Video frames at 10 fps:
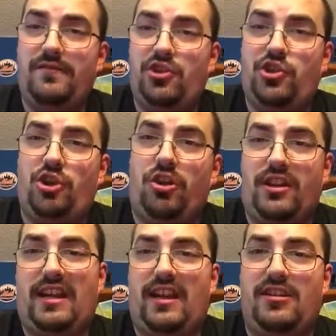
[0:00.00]

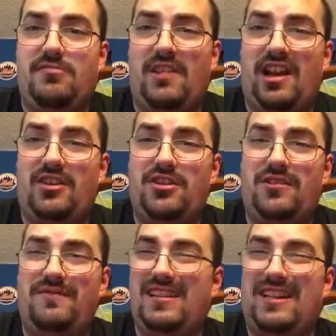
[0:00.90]
Shark Cage match.